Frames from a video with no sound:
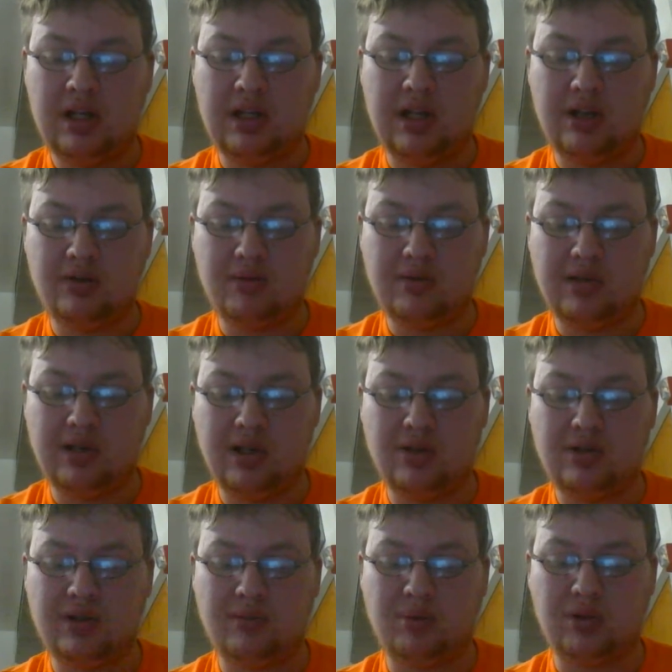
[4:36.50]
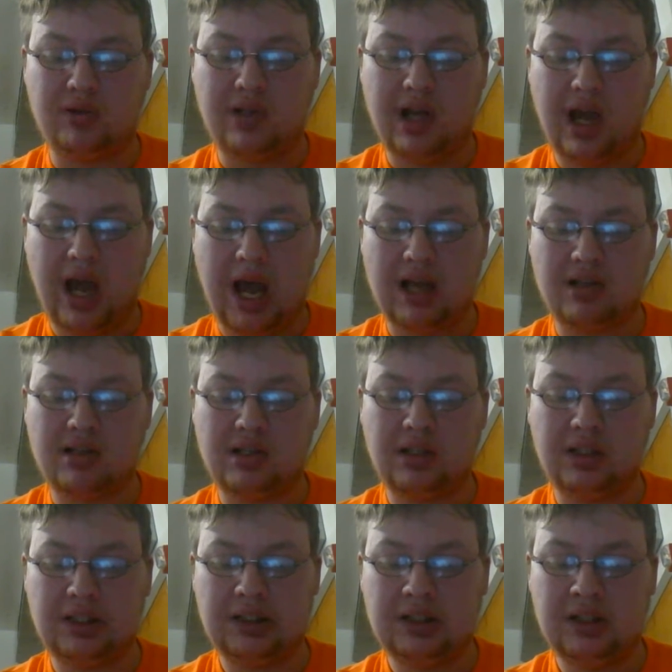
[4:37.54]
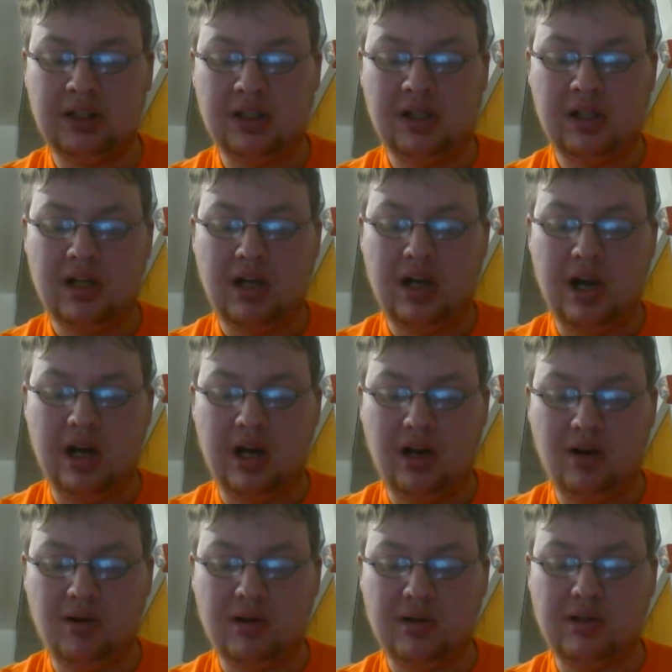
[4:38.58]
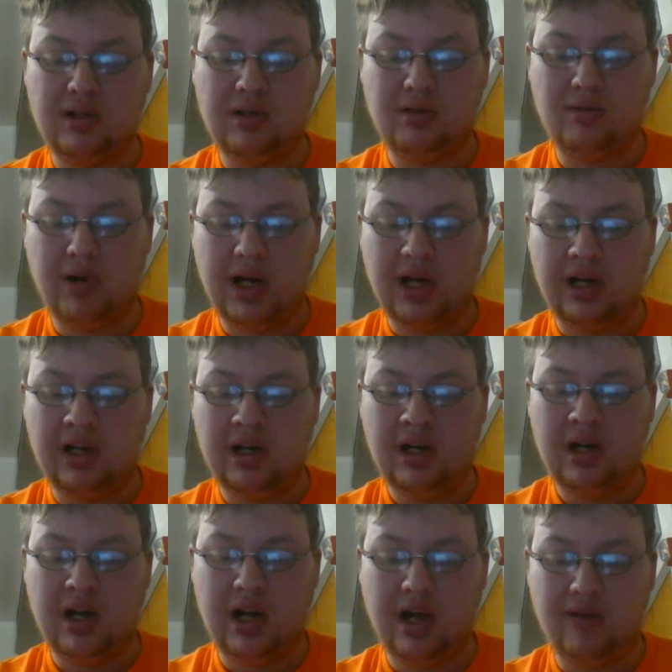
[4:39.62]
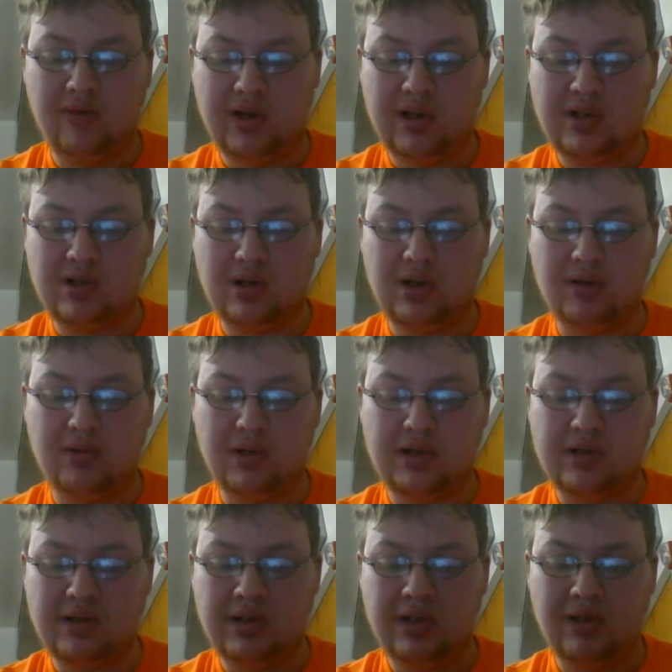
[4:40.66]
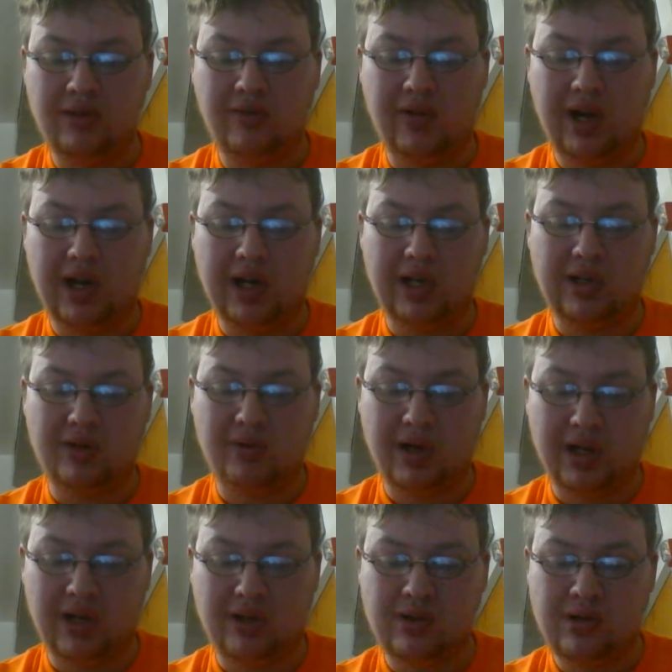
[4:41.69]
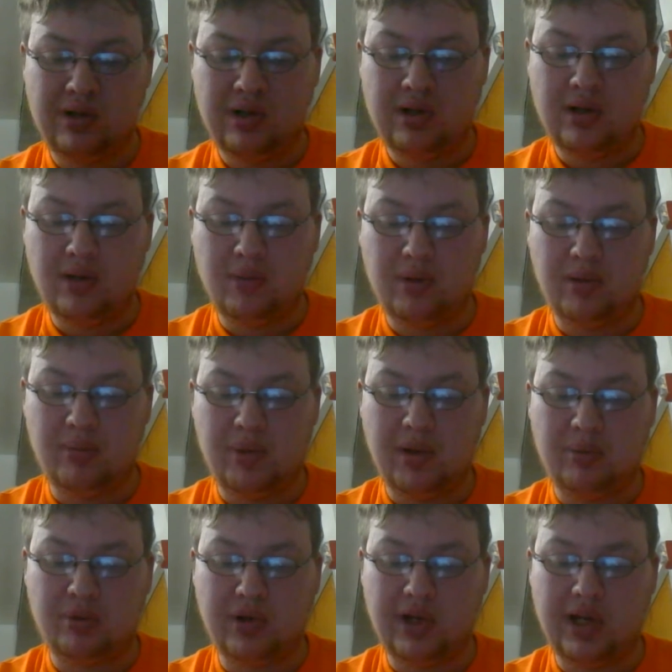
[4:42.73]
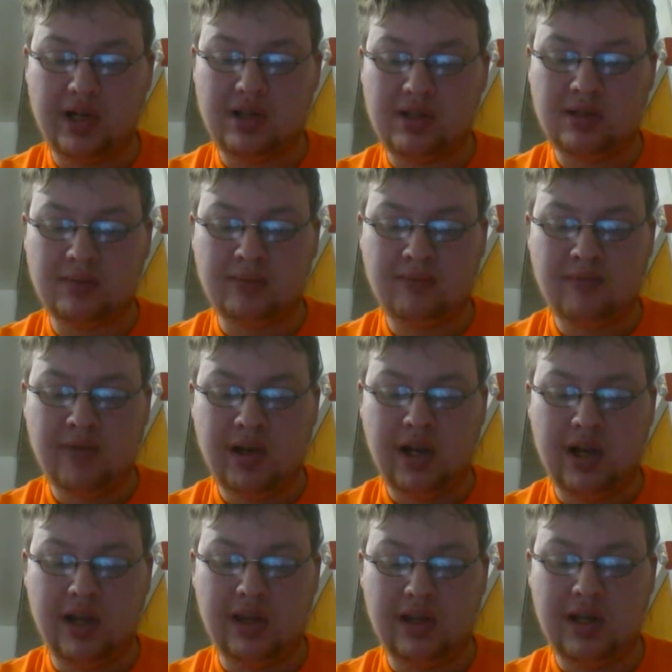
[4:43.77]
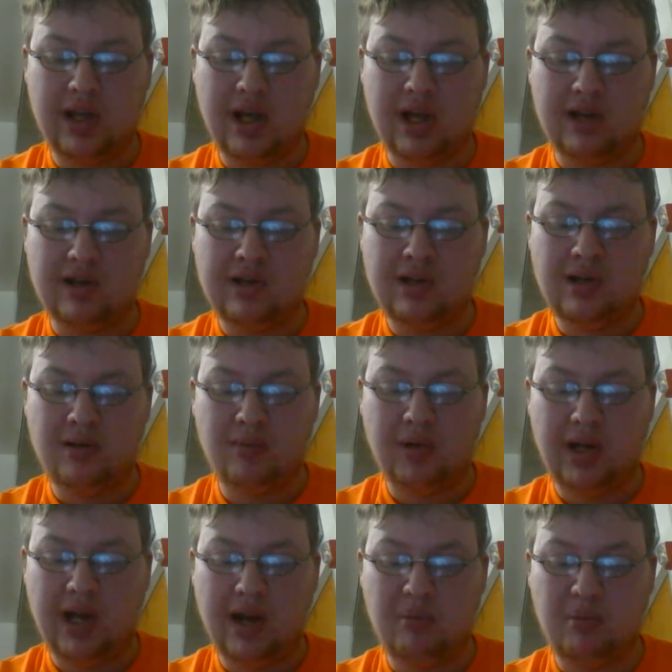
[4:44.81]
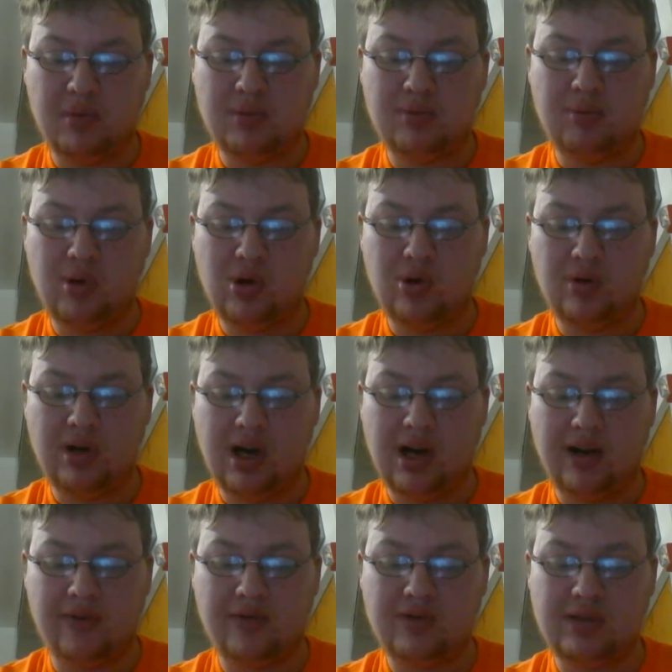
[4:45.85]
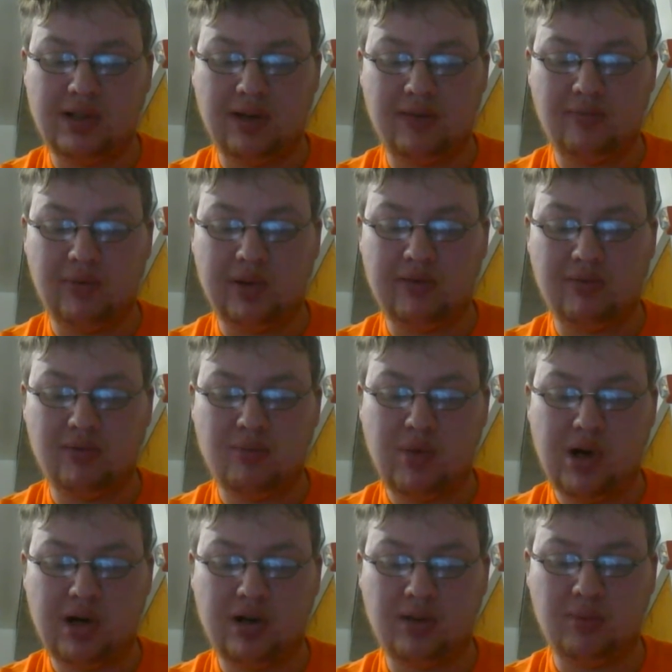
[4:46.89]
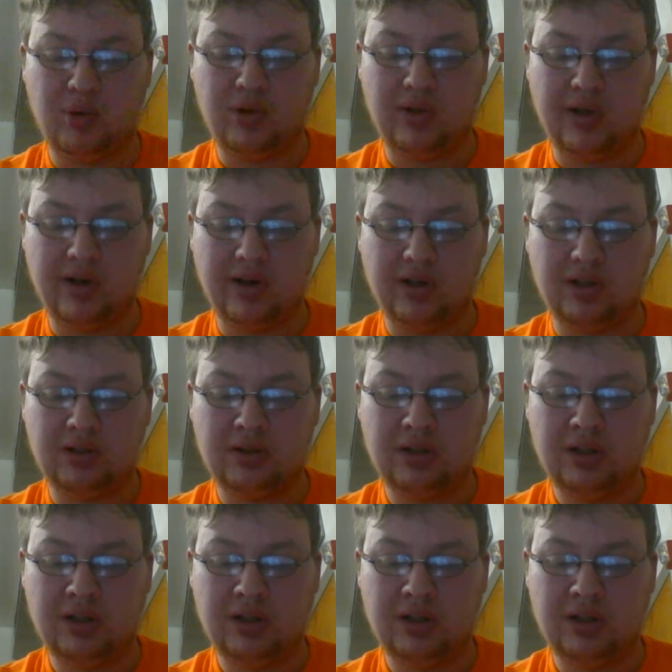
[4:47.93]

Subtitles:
This was no simple task. And there is no way every Star Wars fan and critic would be praised in the end, but Abrams pulled off something remarkable here,